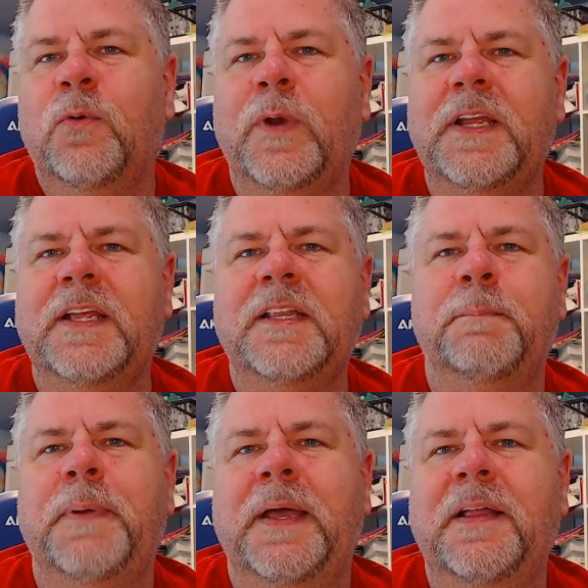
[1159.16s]
Ringing the
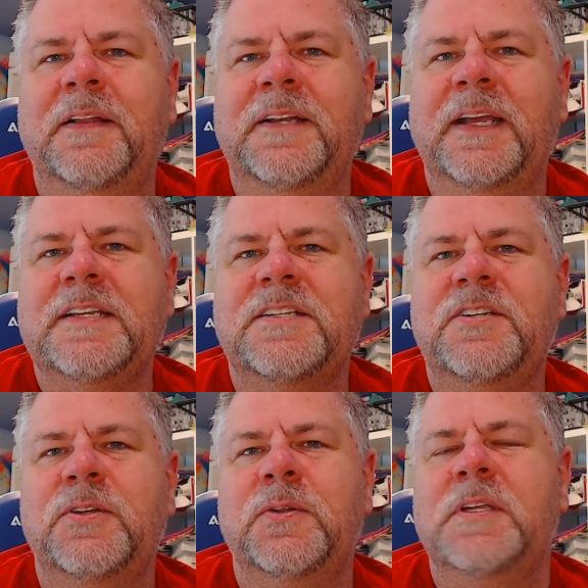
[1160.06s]
bell next
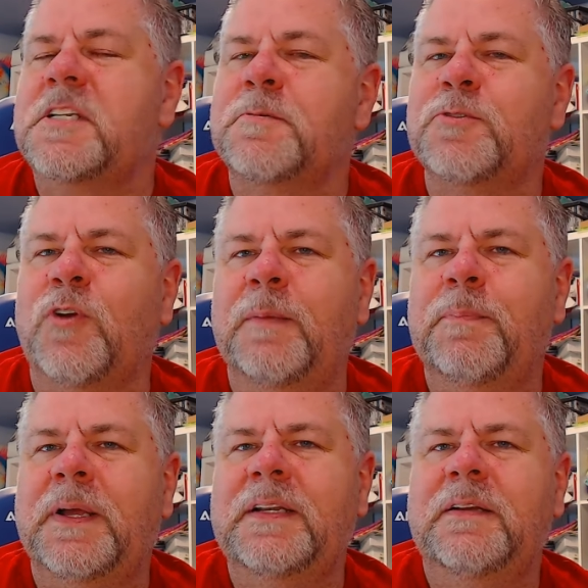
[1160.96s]
to the subscribe
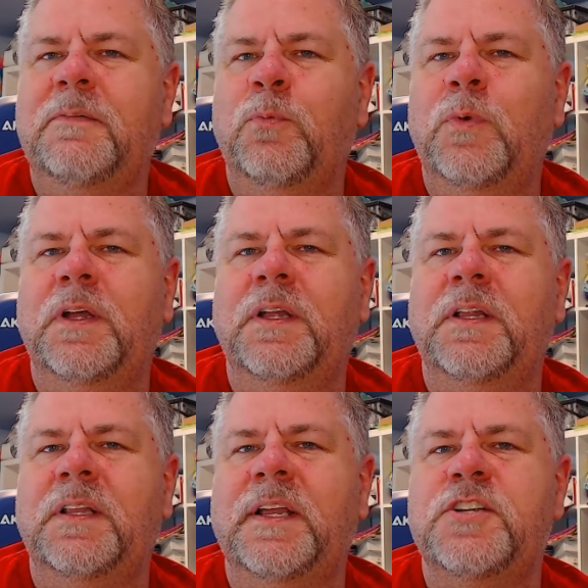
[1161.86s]
button
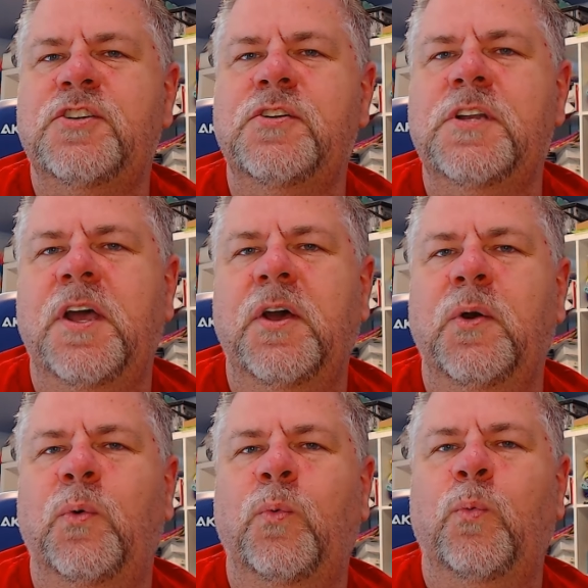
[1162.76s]
will let you
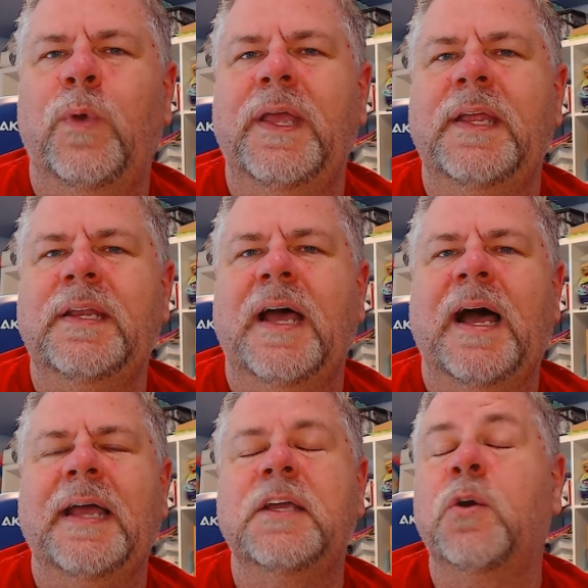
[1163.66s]
know when
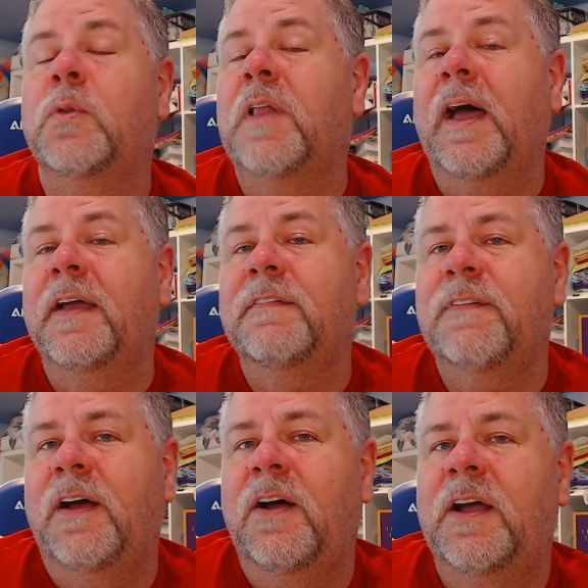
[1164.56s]
I go live
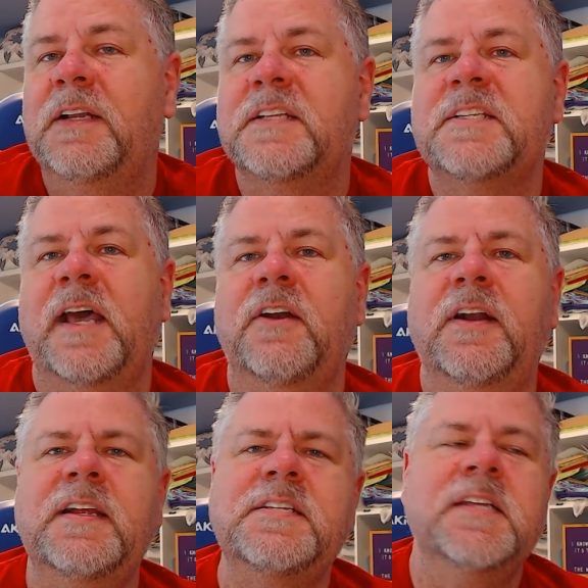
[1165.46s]
on
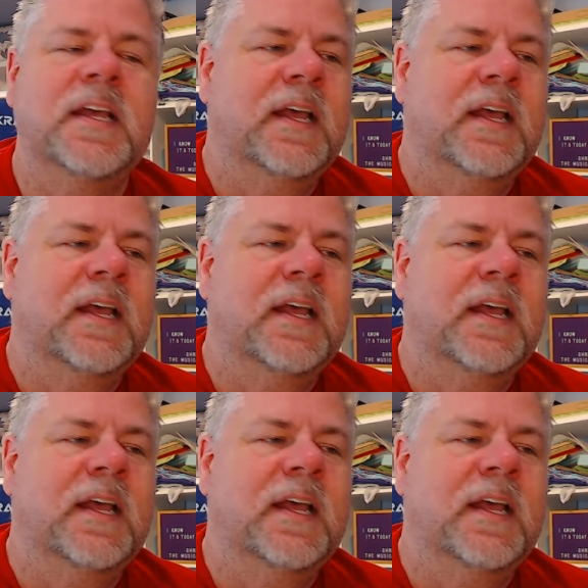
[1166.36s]
Saturdays.